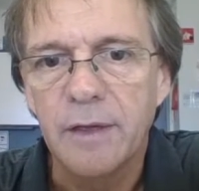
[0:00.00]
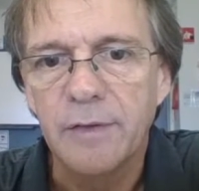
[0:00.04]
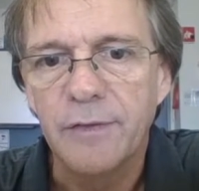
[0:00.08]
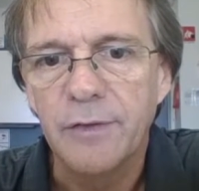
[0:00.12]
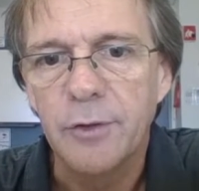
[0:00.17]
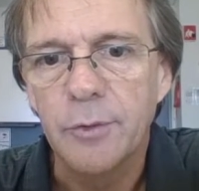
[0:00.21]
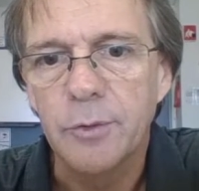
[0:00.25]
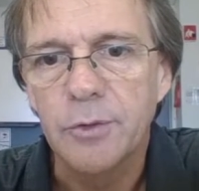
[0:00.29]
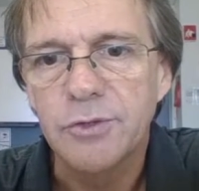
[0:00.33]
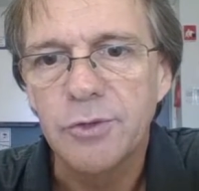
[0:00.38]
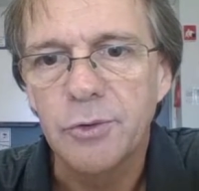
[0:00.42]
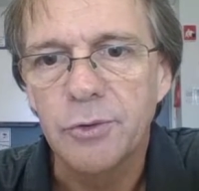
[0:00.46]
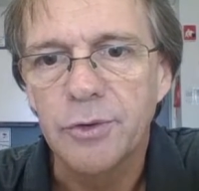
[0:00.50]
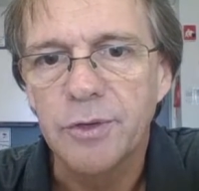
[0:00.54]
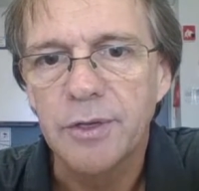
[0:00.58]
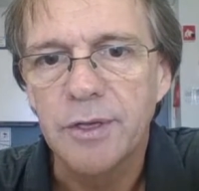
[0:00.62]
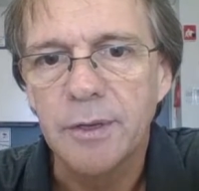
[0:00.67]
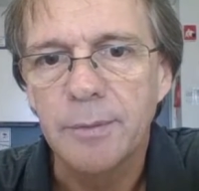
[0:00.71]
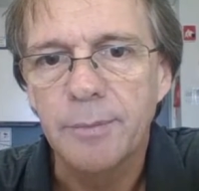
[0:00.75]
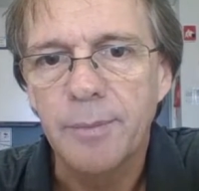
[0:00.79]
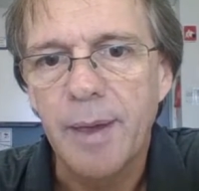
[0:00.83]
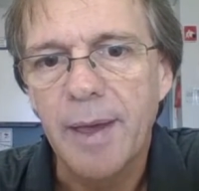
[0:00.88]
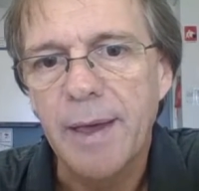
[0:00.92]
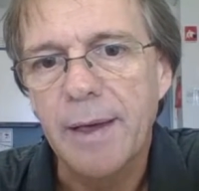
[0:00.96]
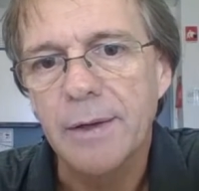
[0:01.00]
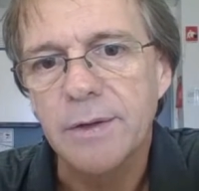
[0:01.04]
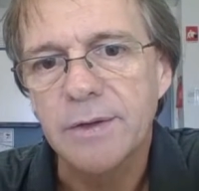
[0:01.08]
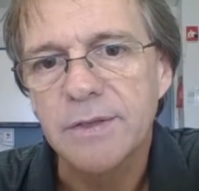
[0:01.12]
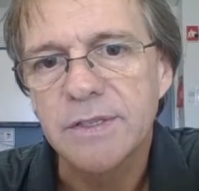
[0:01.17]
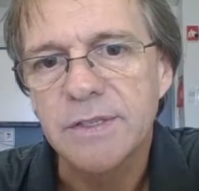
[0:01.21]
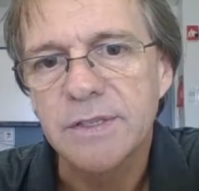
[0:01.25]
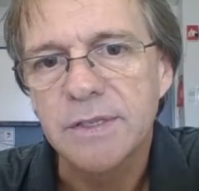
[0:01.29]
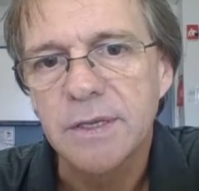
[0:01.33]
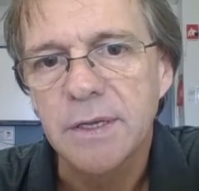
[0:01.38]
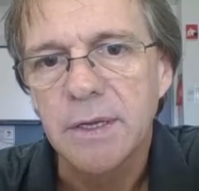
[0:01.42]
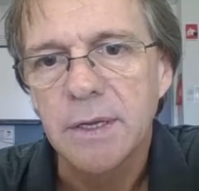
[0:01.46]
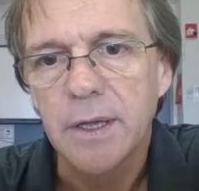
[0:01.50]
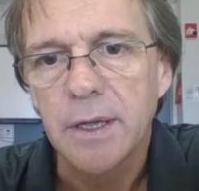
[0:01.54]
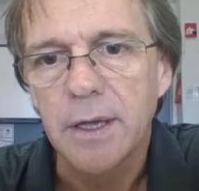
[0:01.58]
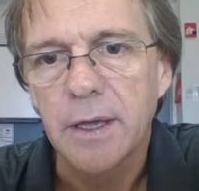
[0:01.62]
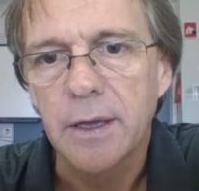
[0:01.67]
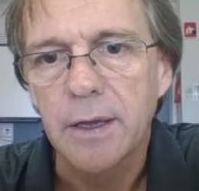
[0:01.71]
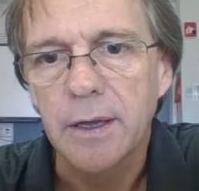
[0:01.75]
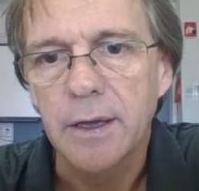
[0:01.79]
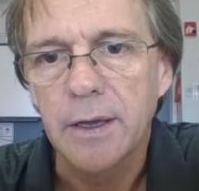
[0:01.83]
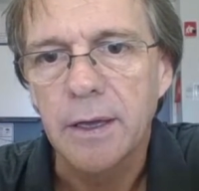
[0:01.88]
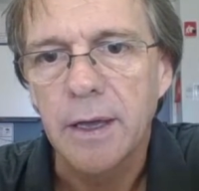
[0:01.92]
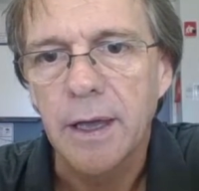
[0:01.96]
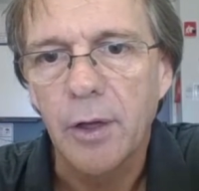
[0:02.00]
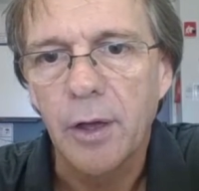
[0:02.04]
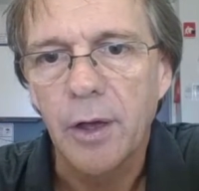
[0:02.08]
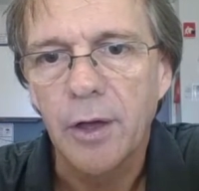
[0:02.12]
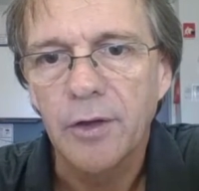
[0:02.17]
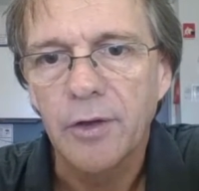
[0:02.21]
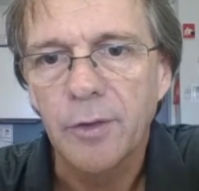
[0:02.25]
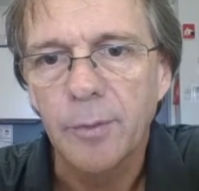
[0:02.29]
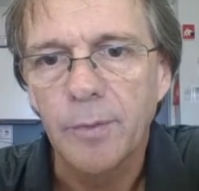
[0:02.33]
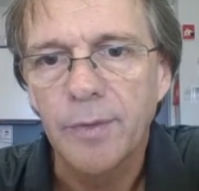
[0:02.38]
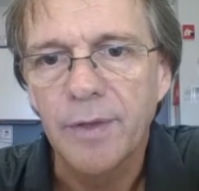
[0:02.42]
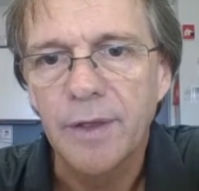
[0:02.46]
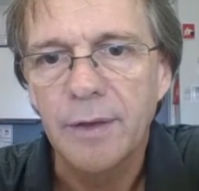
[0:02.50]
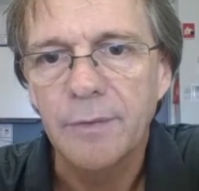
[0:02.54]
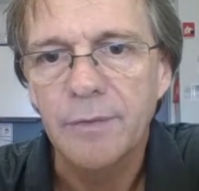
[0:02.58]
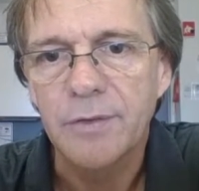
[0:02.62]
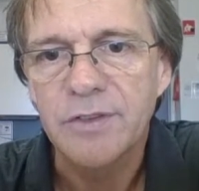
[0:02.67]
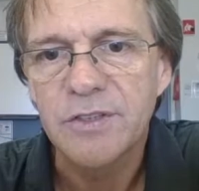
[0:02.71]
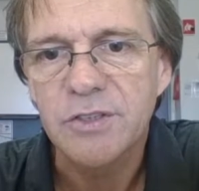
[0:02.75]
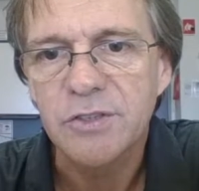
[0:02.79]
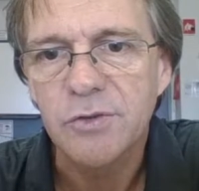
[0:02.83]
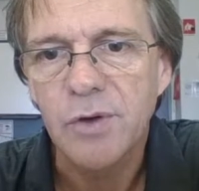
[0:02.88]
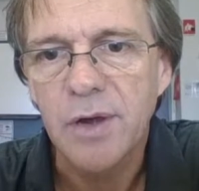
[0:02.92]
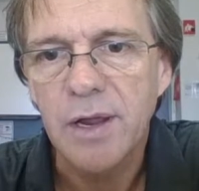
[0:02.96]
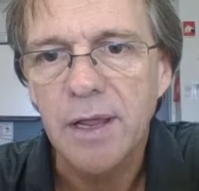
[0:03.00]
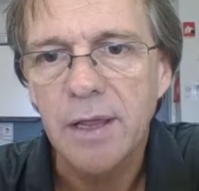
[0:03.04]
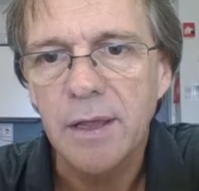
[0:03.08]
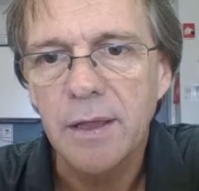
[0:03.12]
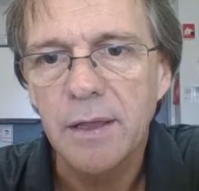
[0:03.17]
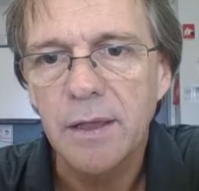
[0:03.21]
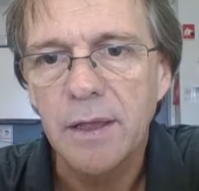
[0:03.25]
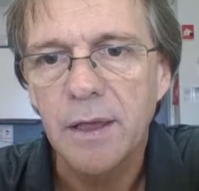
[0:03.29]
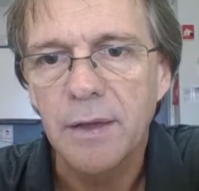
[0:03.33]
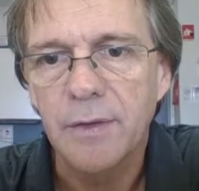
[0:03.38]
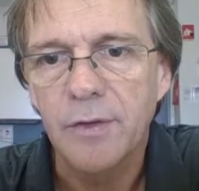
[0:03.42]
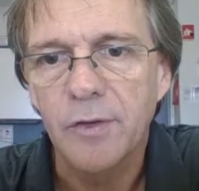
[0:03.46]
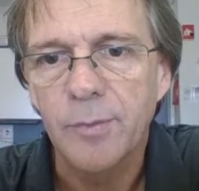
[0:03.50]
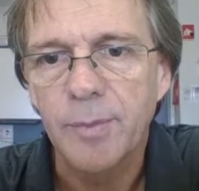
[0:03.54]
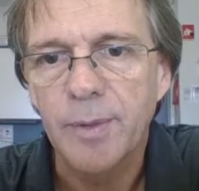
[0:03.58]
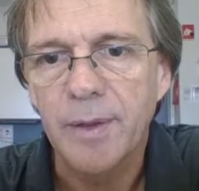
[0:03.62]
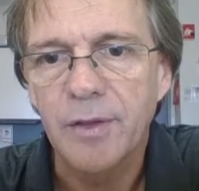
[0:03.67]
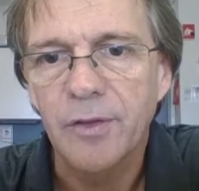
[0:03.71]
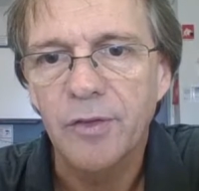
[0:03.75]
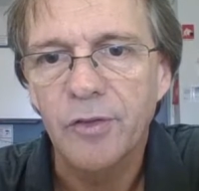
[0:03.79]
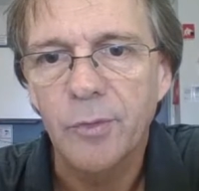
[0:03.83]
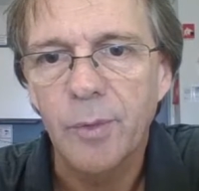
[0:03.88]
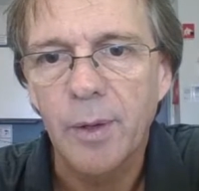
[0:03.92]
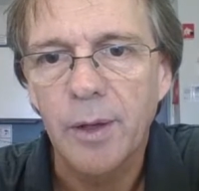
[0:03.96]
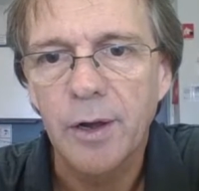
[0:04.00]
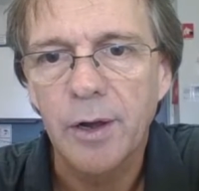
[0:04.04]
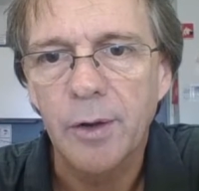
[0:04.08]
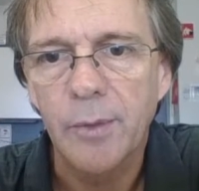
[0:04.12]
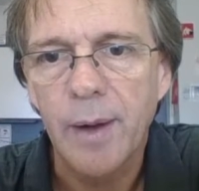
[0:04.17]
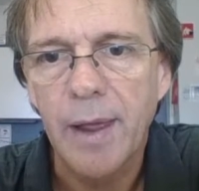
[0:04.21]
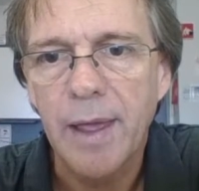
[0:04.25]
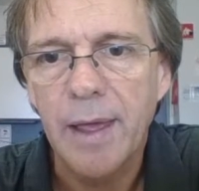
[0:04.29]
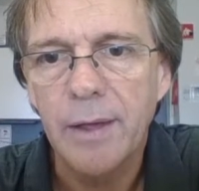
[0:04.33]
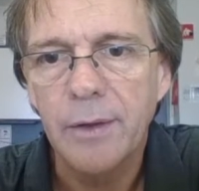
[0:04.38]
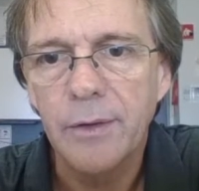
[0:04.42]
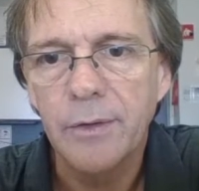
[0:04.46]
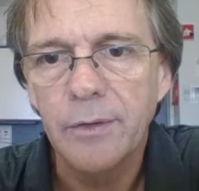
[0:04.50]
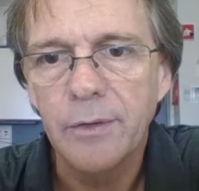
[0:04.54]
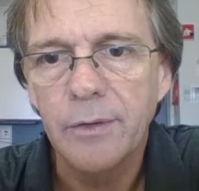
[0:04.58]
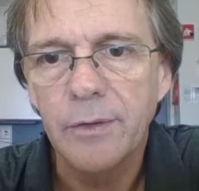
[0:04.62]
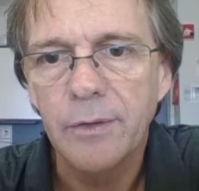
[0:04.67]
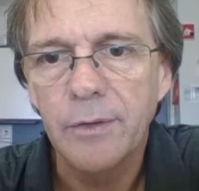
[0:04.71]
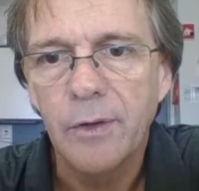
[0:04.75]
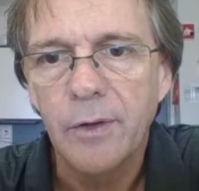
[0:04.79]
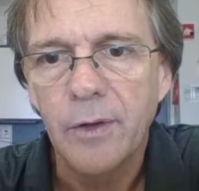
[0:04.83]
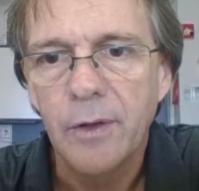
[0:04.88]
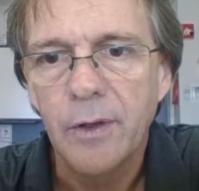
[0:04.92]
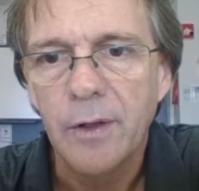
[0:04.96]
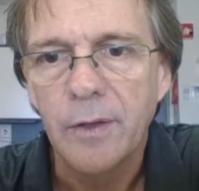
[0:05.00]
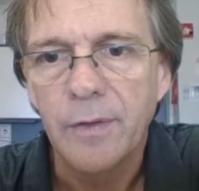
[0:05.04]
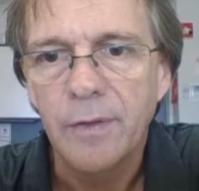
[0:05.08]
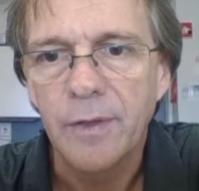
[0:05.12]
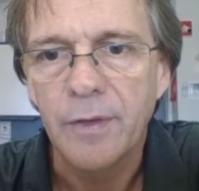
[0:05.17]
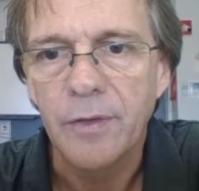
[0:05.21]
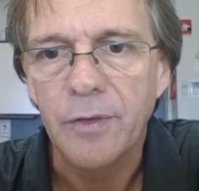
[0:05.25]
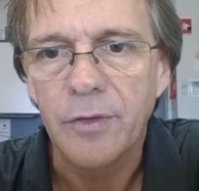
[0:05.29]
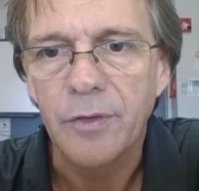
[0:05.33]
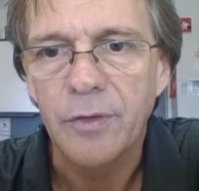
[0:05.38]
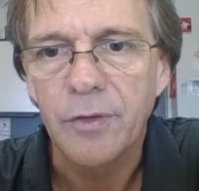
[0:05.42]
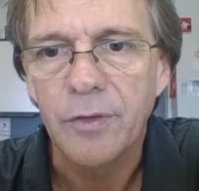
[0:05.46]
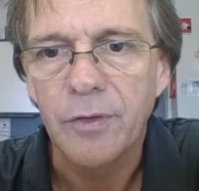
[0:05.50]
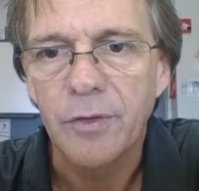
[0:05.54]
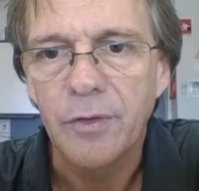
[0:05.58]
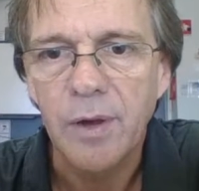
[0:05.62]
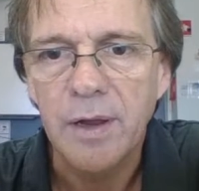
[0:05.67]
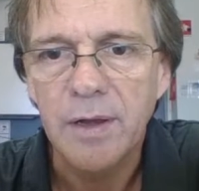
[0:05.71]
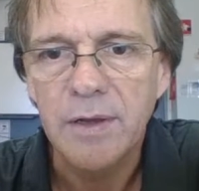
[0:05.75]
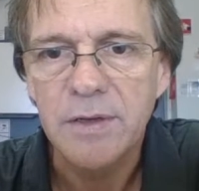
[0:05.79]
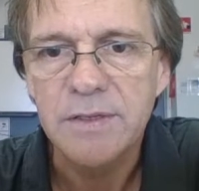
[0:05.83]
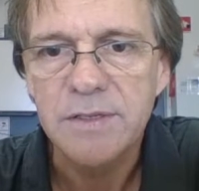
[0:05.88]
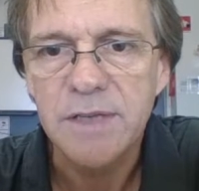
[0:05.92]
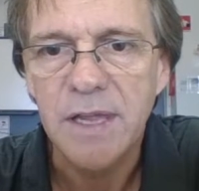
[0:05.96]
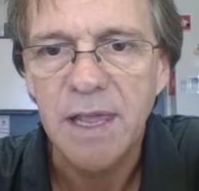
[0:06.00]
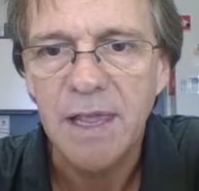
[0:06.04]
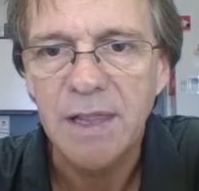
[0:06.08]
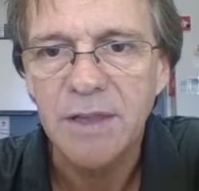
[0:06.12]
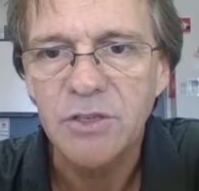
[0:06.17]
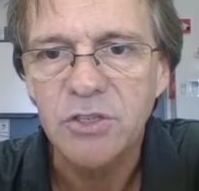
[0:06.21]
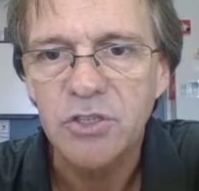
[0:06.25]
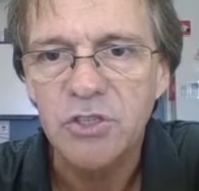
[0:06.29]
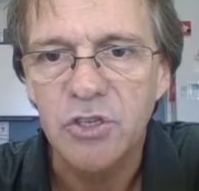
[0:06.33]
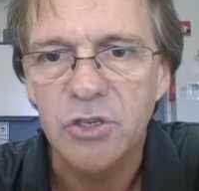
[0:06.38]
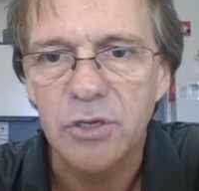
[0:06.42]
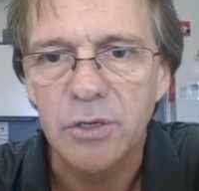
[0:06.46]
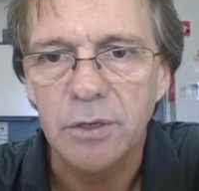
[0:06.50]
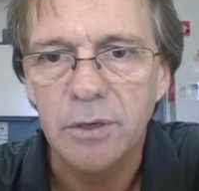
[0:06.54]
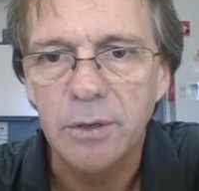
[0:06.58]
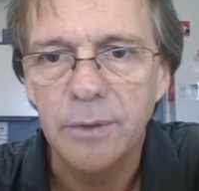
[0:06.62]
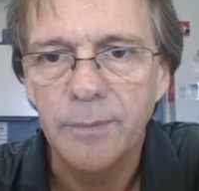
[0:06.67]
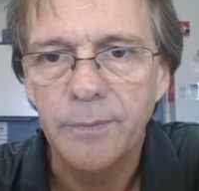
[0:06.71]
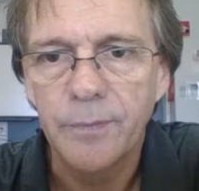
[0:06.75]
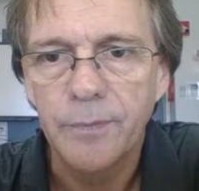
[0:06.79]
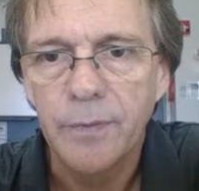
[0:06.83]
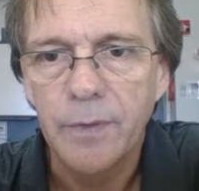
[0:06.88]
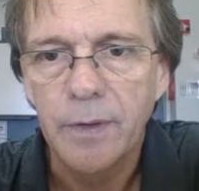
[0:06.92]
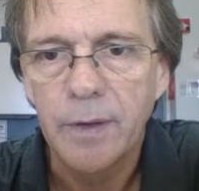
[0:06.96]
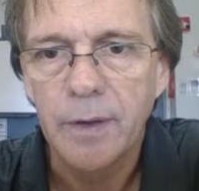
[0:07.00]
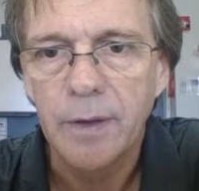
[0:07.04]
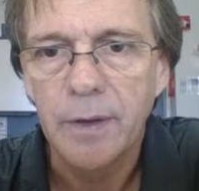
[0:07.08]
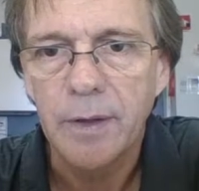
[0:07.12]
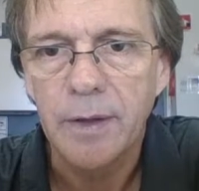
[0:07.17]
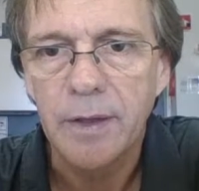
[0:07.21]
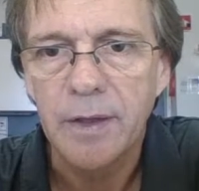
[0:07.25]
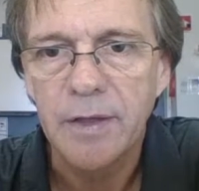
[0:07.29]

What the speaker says: If you were talking about an item on the end of a string and it's being swung around, then the string tension